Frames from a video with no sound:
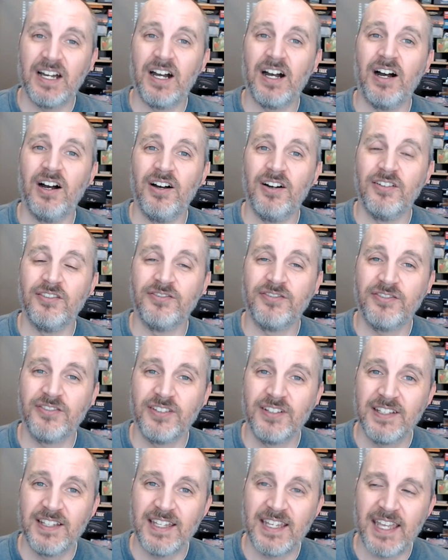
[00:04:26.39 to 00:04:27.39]
of
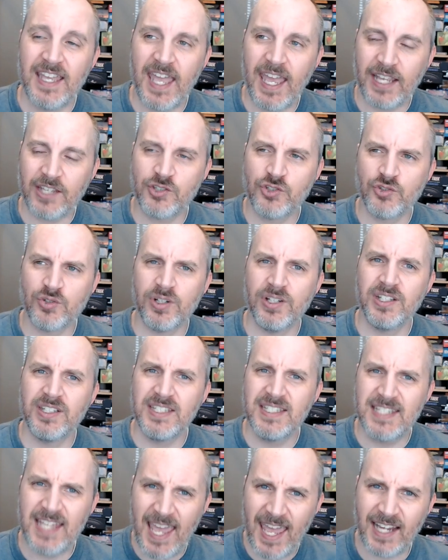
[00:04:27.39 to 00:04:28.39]
extra
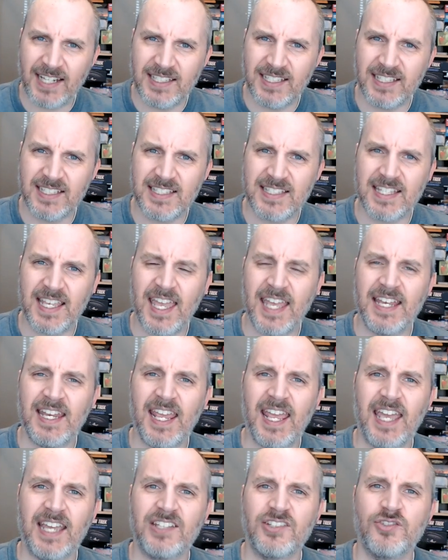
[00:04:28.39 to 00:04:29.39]
tactics and
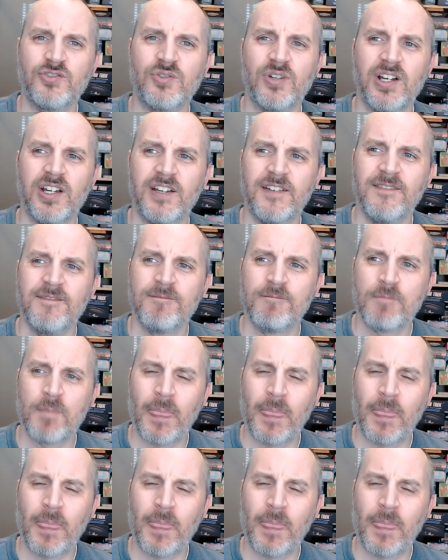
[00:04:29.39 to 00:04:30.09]
extra